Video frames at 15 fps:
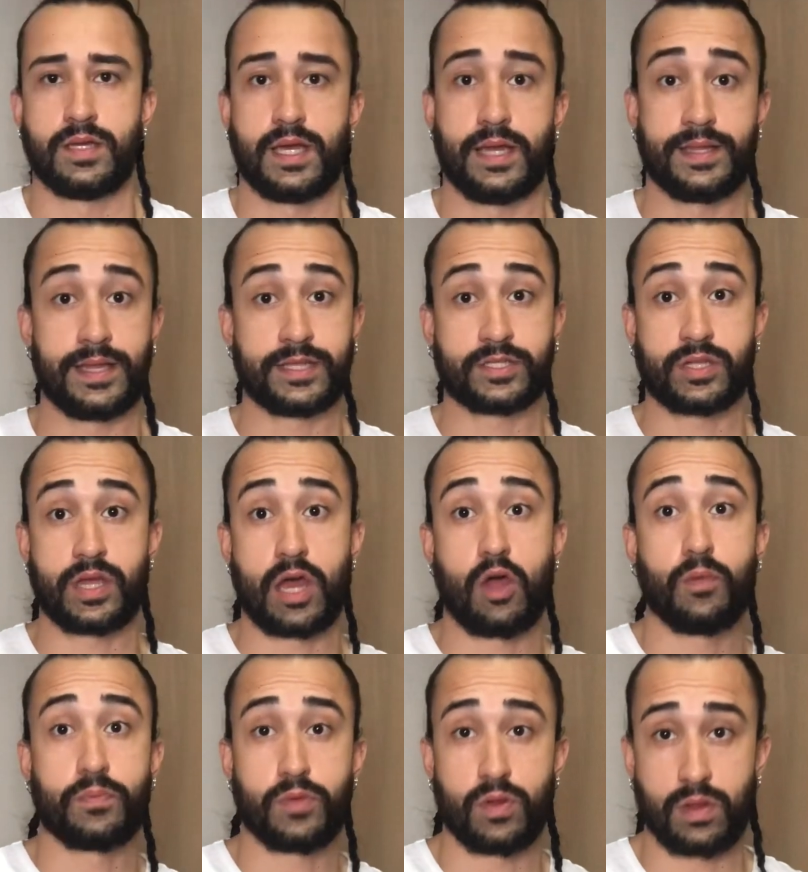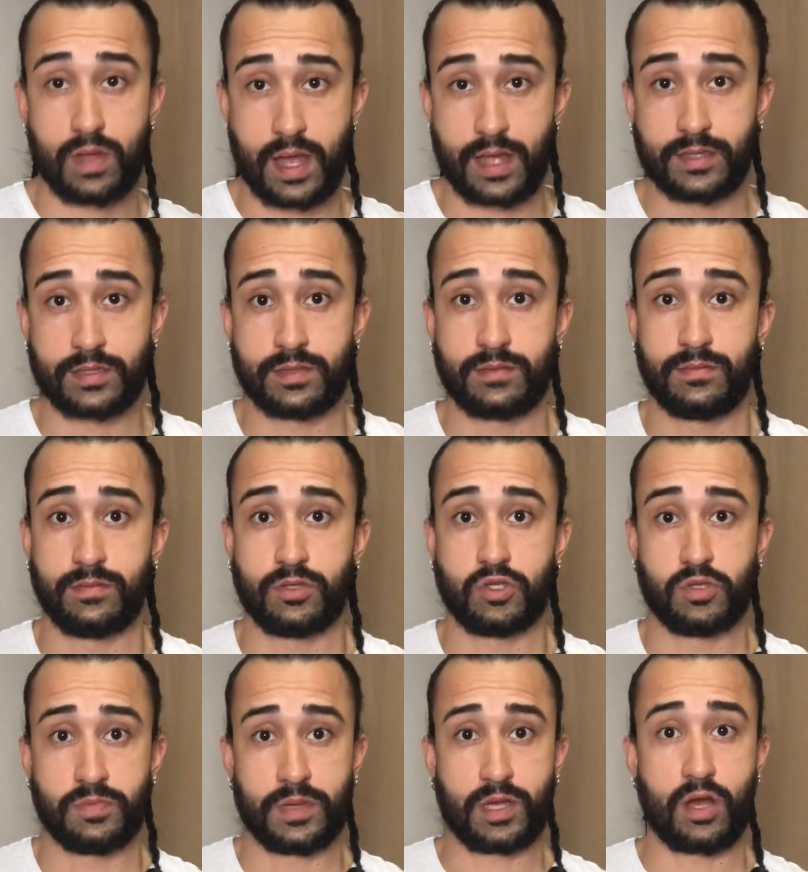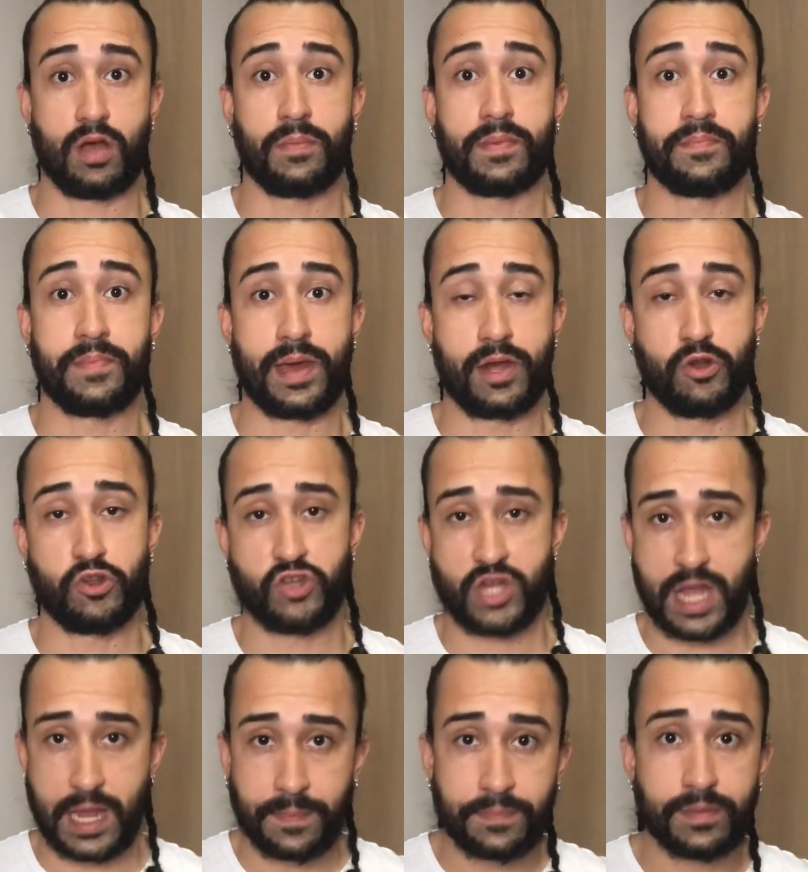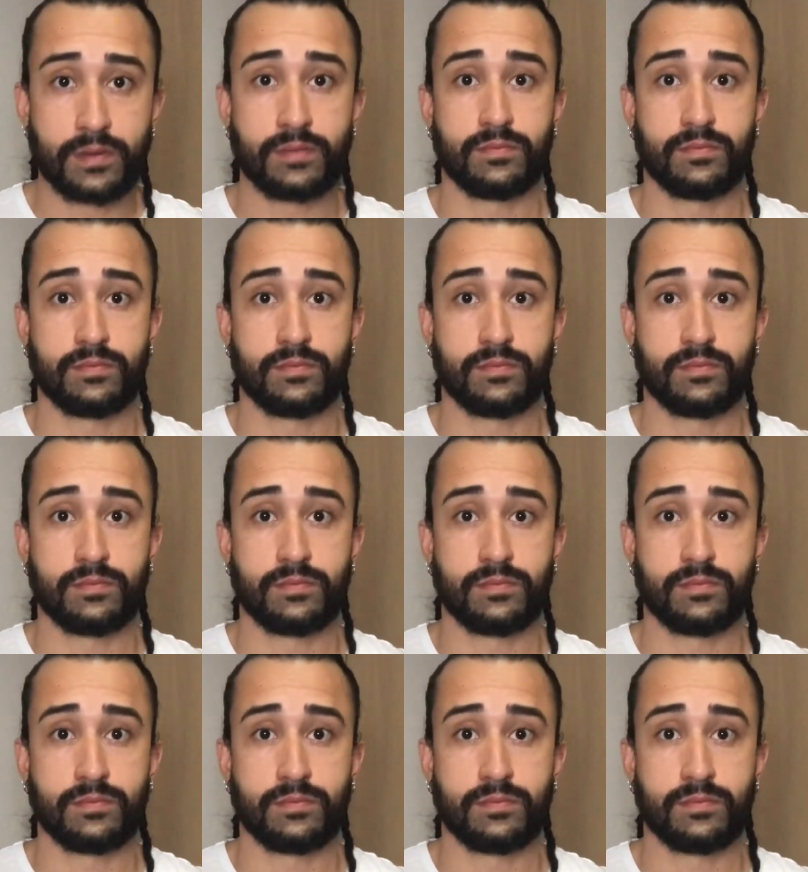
And that's gonna help you a lot to become in better shape,